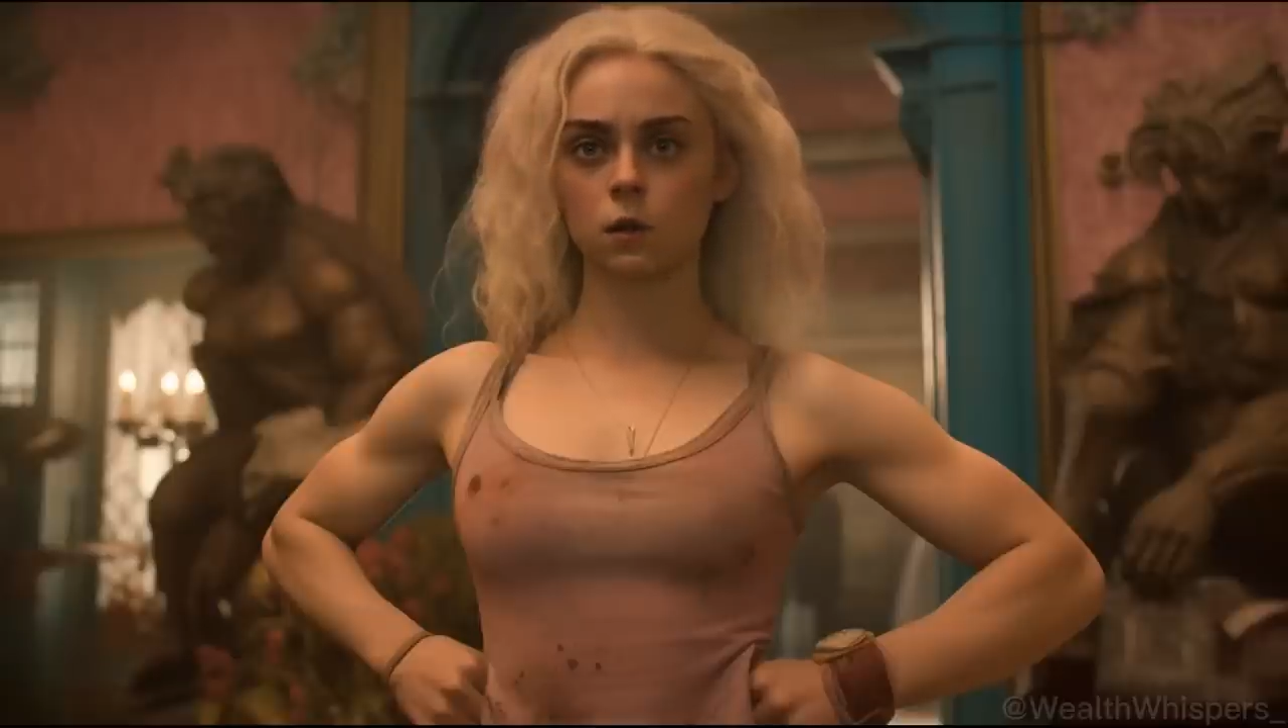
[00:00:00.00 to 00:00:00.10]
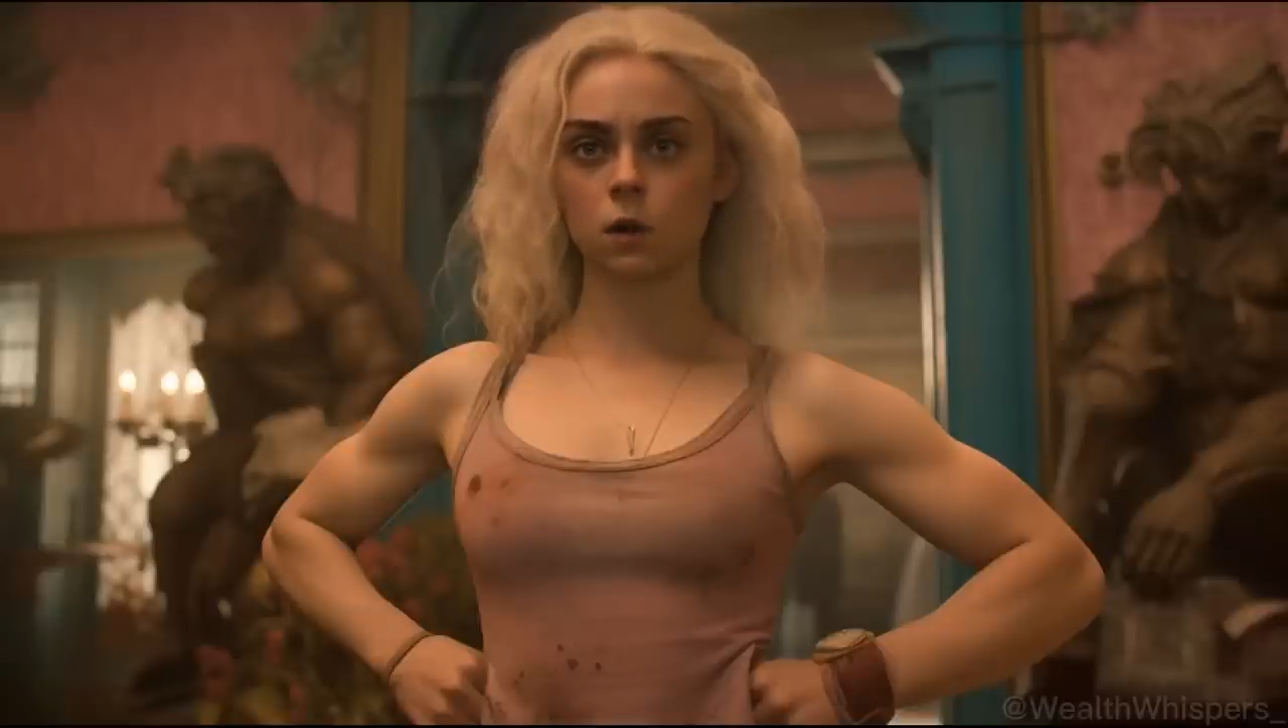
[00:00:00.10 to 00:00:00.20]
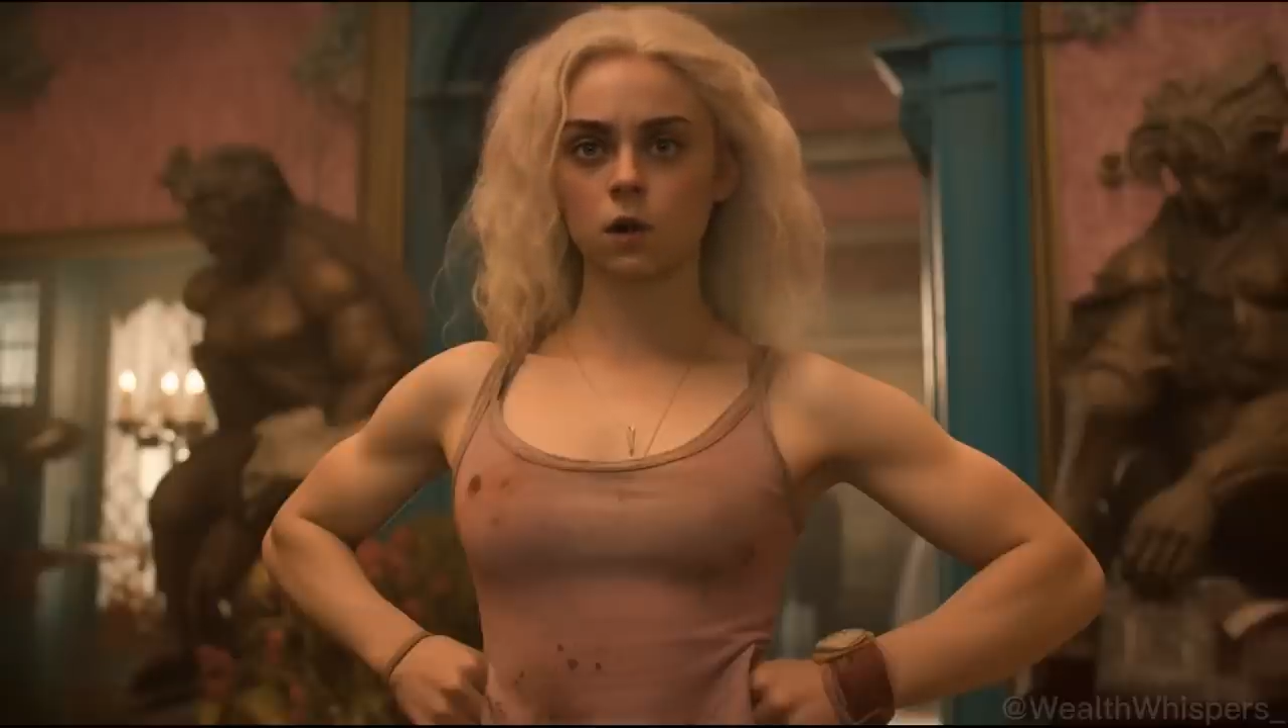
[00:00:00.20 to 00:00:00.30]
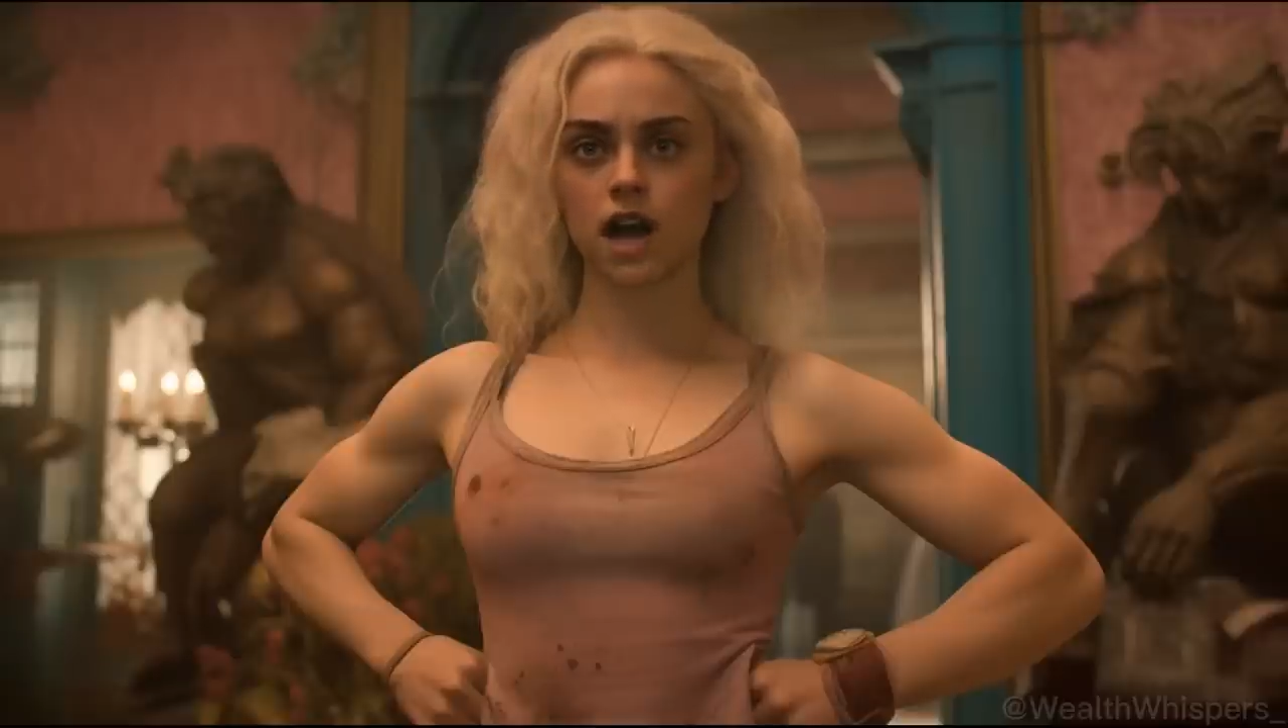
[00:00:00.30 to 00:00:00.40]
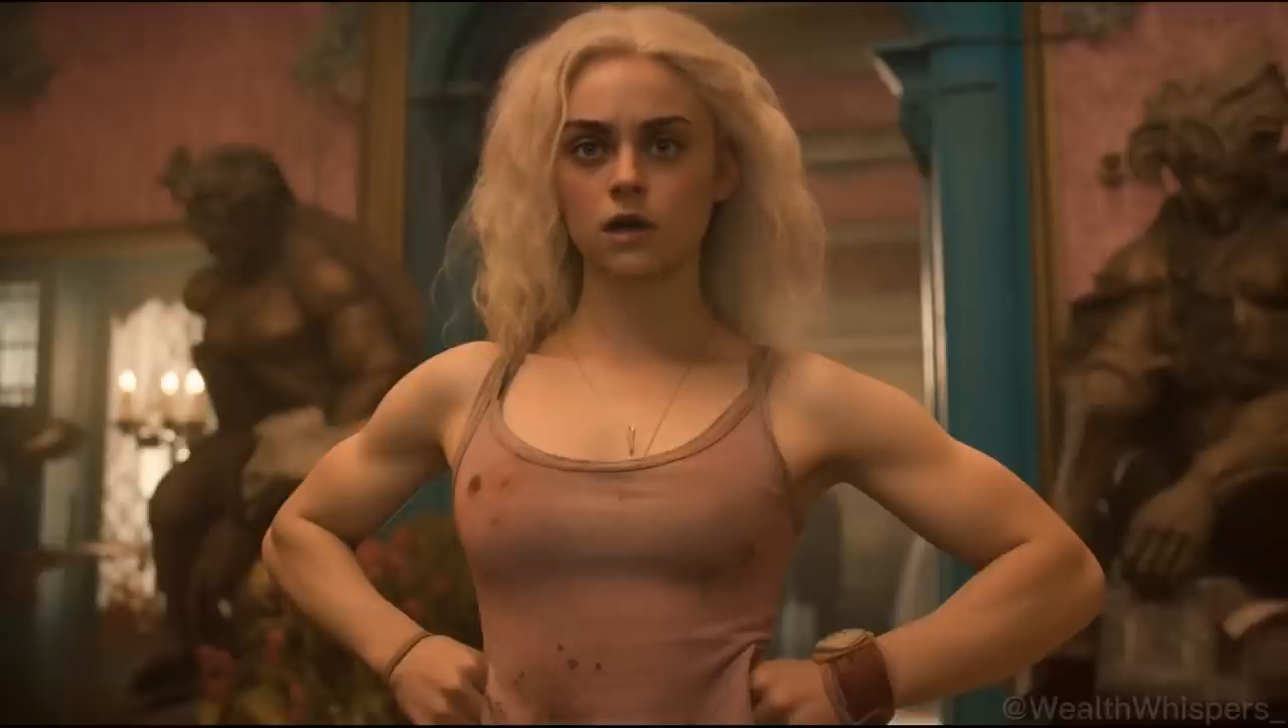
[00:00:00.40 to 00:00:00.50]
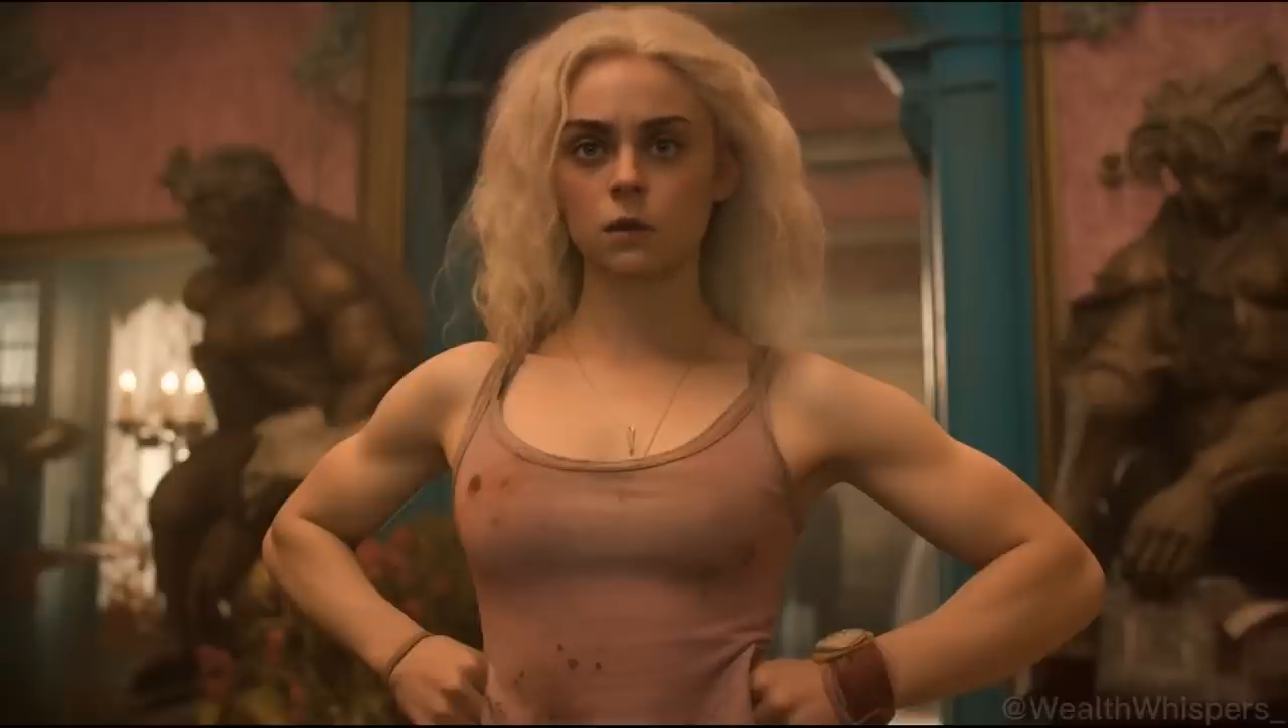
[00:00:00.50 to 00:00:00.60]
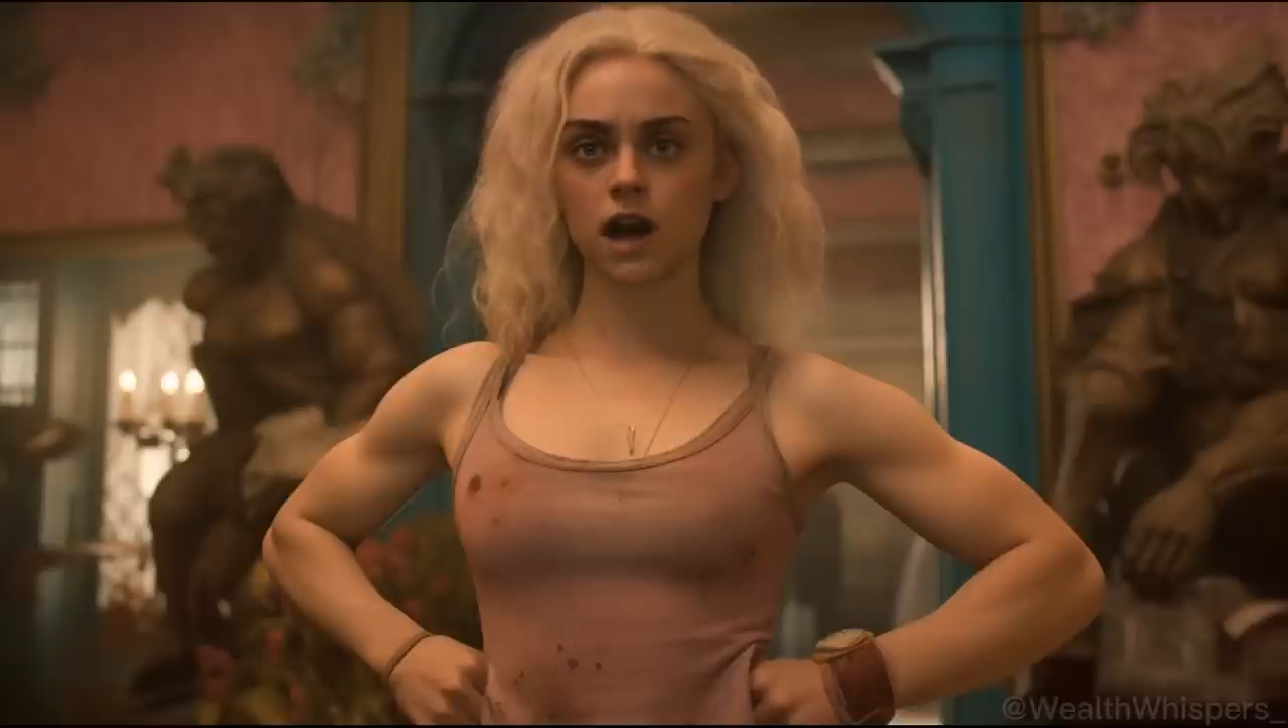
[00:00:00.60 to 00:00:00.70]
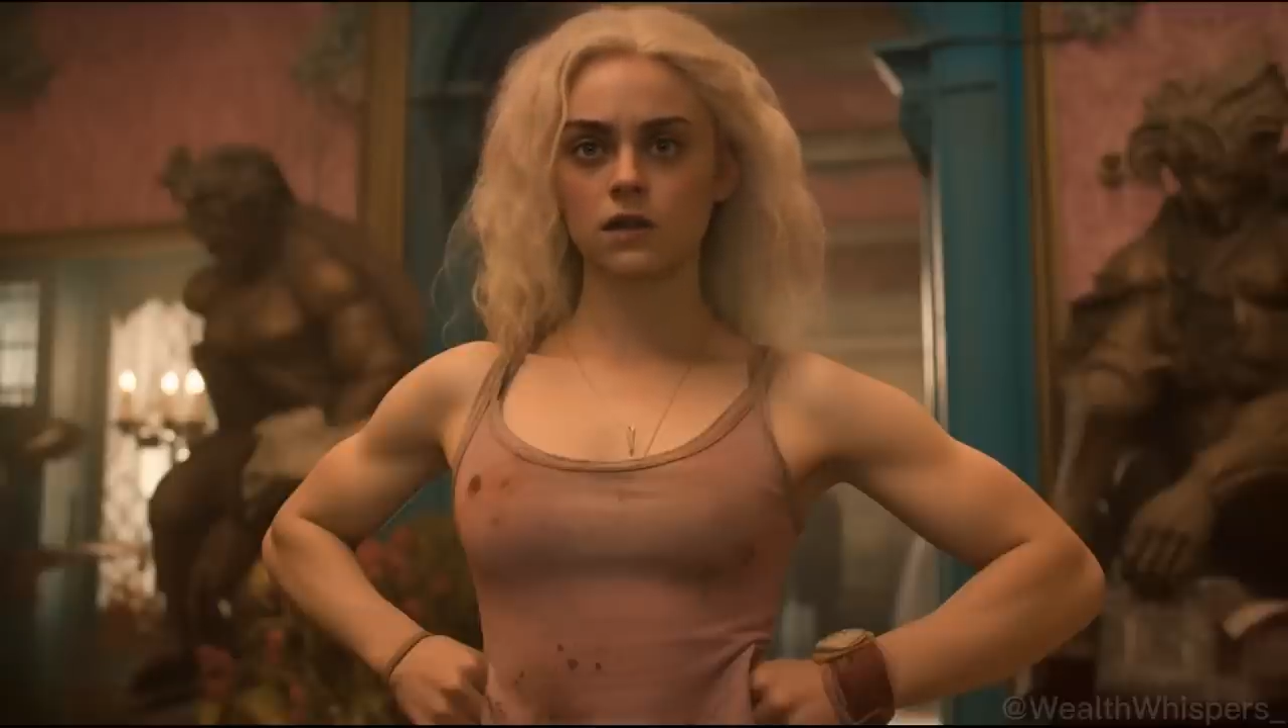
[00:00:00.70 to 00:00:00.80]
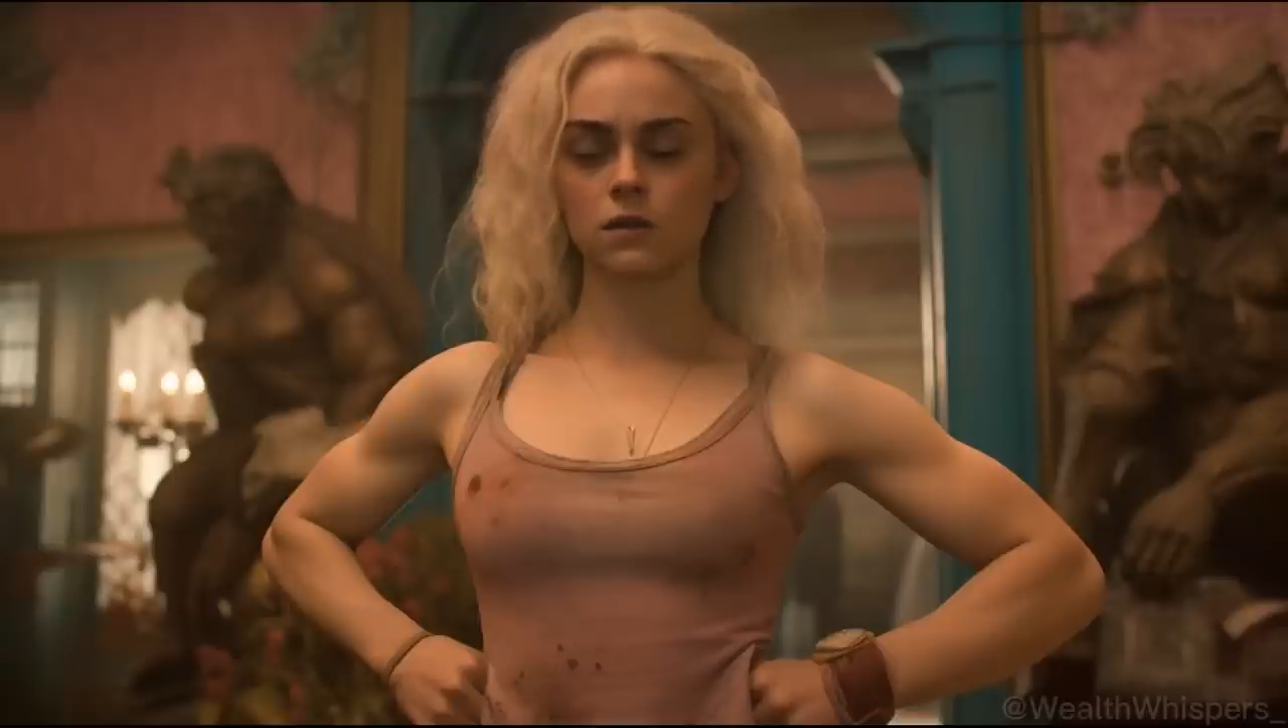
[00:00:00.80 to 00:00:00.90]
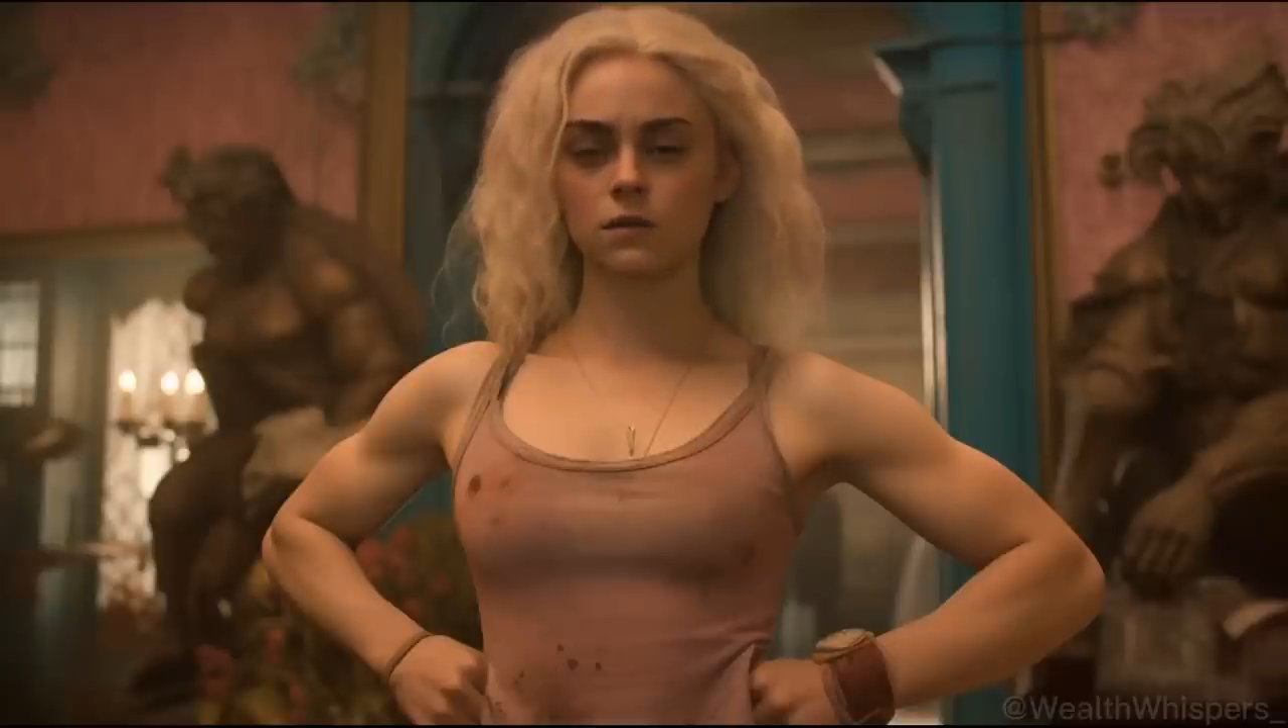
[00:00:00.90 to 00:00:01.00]
way we
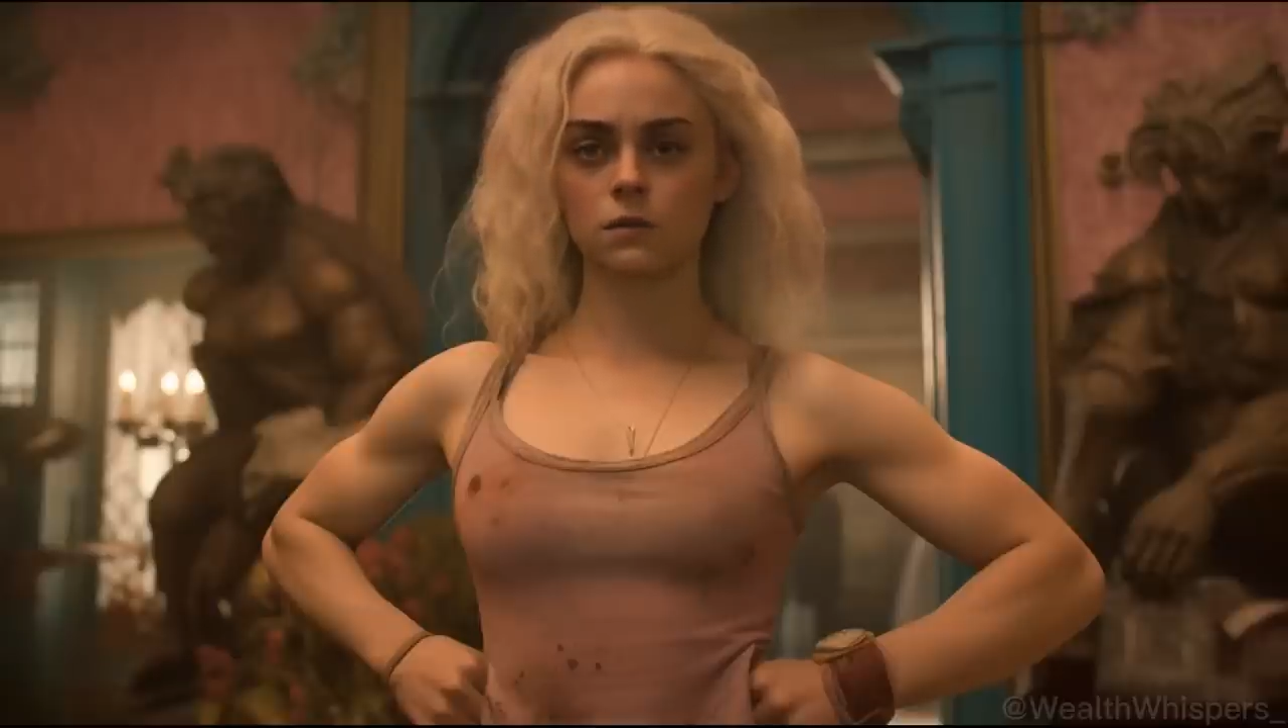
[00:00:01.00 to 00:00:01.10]
expect.